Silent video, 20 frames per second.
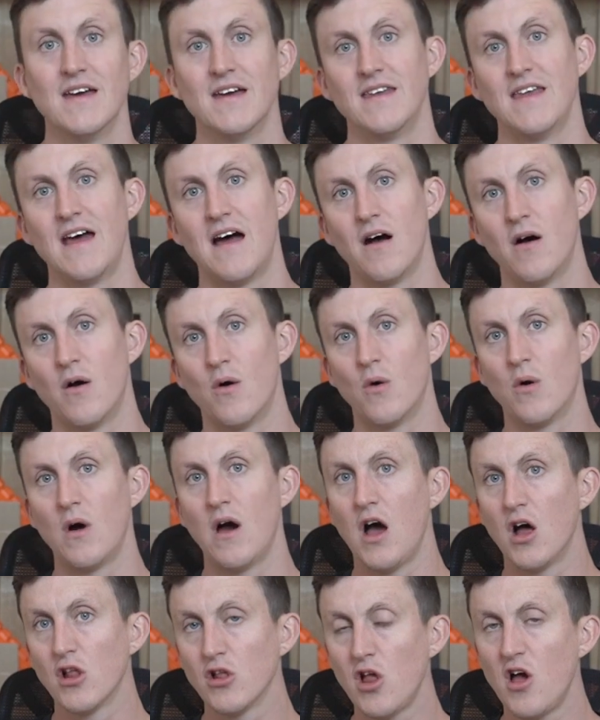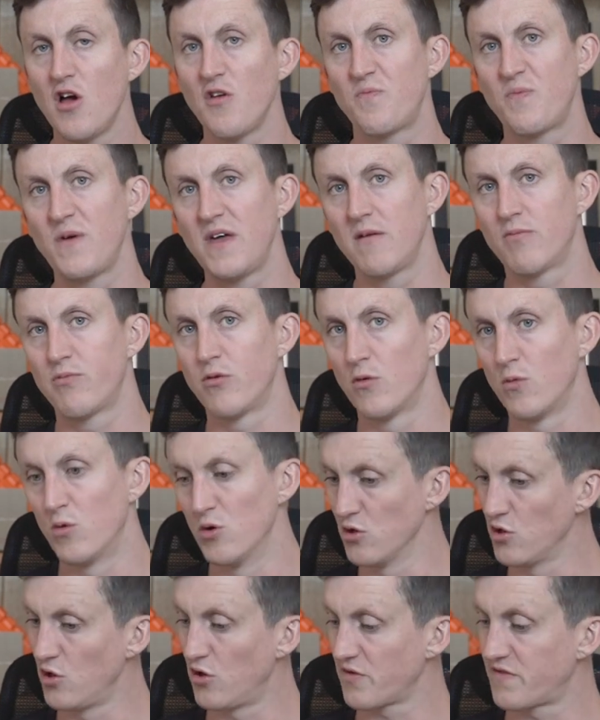Now, a lot of people
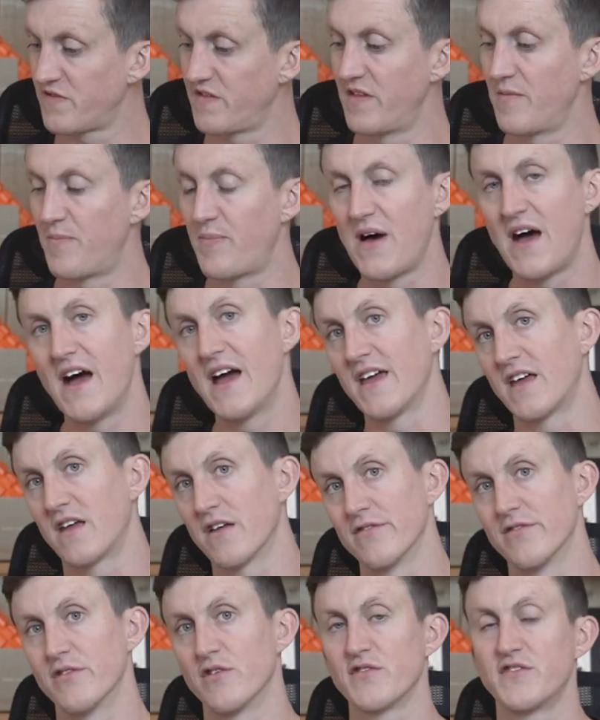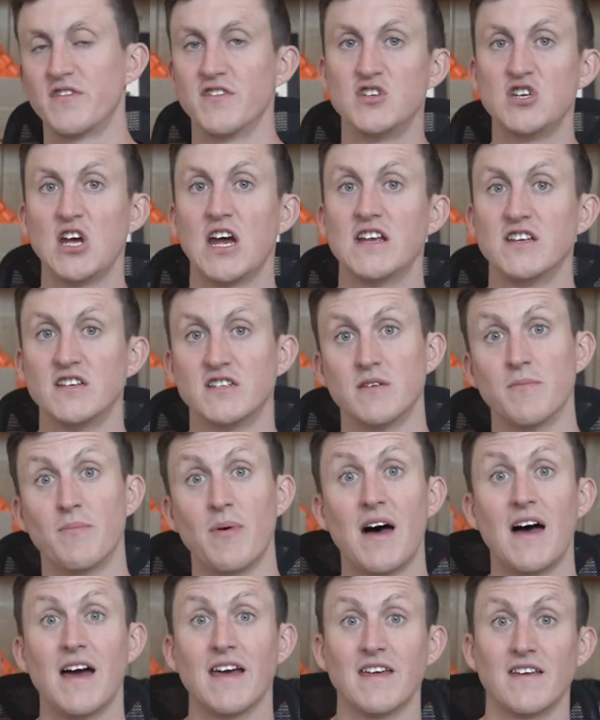will look to the bike and look to change the
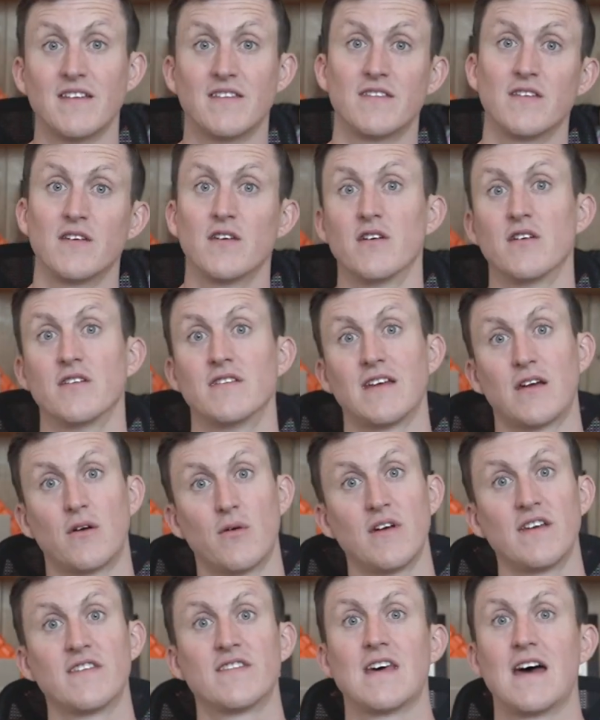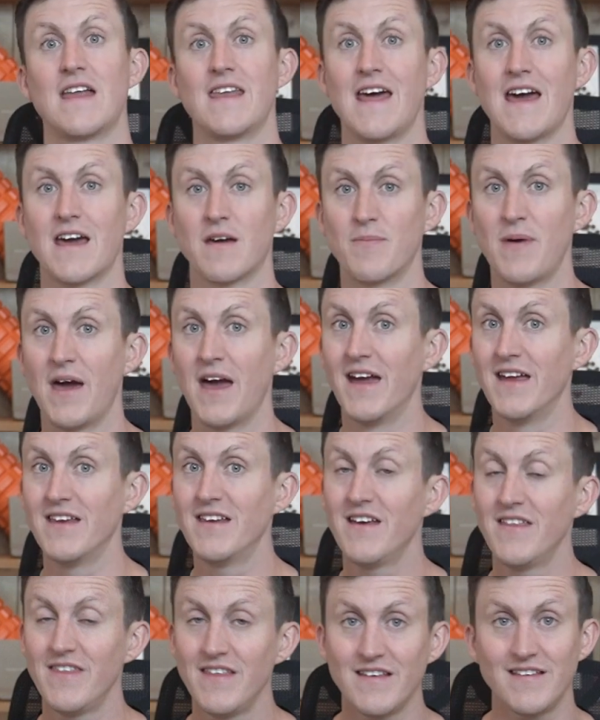bike to decrease that neck pain,
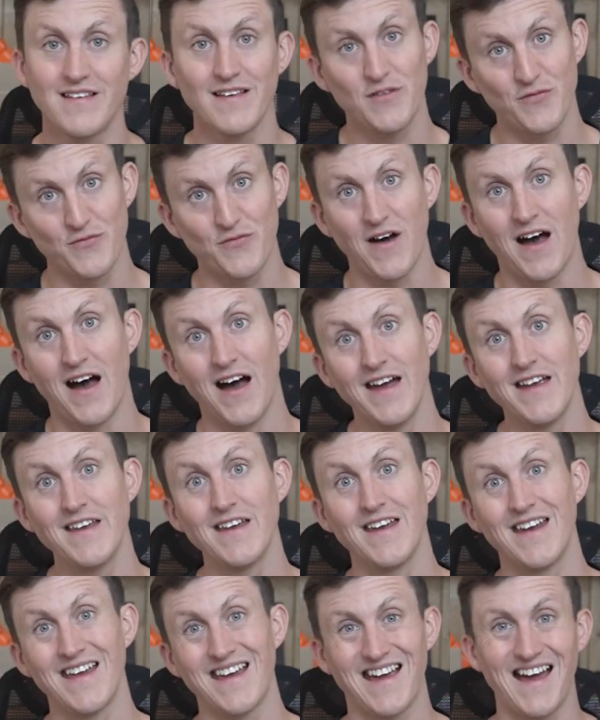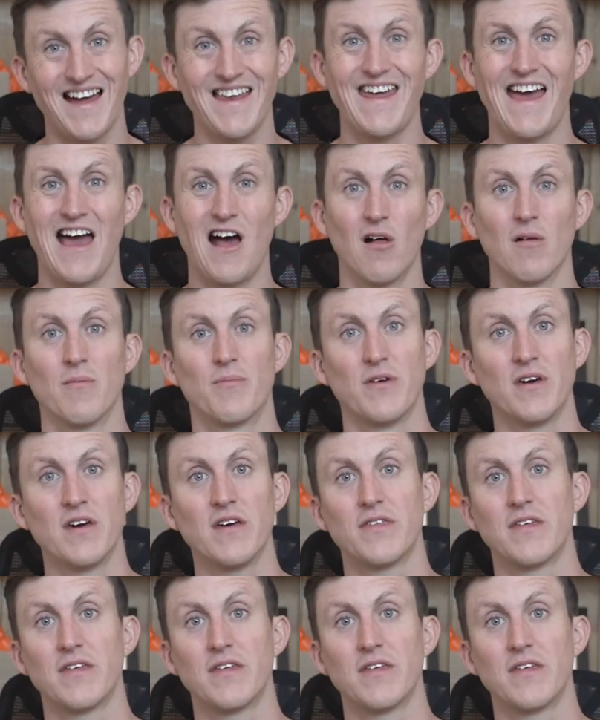and this is fine and it can help you.